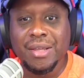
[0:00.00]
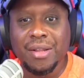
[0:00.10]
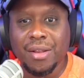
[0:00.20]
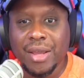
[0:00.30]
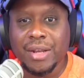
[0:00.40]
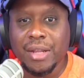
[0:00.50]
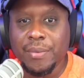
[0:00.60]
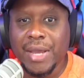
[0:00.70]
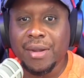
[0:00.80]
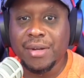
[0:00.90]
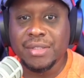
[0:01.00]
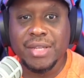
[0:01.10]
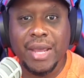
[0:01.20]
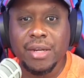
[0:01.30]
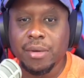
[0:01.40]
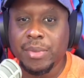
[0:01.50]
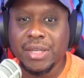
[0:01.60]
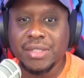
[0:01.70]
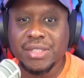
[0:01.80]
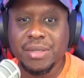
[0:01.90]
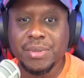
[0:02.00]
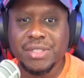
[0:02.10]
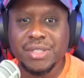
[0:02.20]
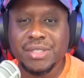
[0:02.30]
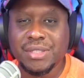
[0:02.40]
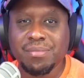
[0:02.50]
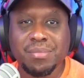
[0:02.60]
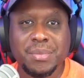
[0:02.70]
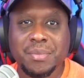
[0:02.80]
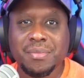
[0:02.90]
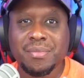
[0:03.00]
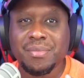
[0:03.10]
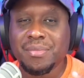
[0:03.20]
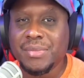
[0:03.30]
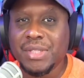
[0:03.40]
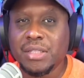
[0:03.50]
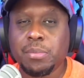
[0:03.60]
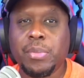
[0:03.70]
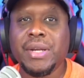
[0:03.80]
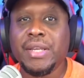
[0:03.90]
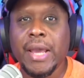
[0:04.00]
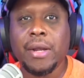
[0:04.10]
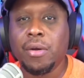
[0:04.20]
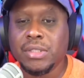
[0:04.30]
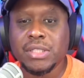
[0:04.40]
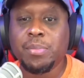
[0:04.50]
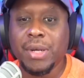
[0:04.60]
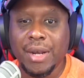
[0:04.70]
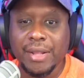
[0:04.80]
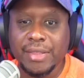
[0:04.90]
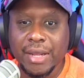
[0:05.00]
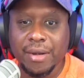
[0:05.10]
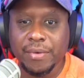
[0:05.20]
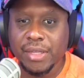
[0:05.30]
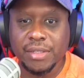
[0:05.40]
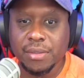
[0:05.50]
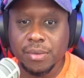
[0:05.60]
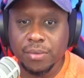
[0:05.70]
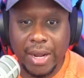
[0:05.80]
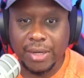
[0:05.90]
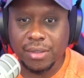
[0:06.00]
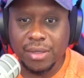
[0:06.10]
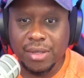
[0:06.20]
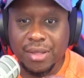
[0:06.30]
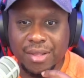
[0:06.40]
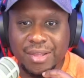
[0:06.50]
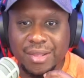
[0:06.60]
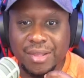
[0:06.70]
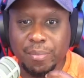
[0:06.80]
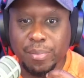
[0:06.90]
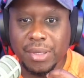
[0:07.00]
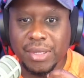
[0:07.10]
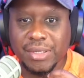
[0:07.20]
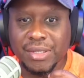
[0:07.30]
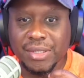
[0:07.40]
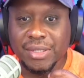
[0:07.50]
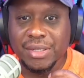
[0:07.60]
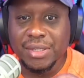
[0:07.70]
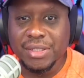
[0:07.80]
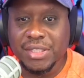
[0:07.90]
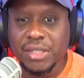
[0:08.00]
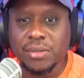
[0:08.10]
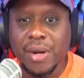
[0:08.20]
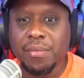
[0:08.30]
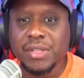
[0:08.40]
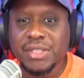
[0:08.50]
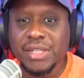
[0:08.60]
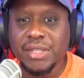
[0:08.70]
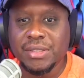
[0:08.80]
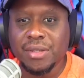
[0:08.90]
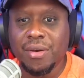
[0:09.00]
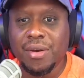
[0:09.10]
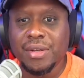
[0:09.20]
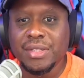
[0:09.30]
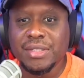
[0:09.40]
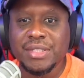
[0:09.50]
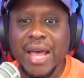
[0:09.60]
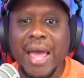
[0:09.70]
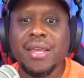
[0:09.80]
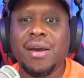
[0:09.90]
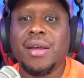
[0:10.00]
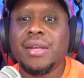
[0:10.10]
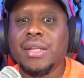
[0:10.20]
luckily, we got another site here because she was just, it's pretty ghetto. Just put it like that. Everything she was writing. But she dropped receipts on Zion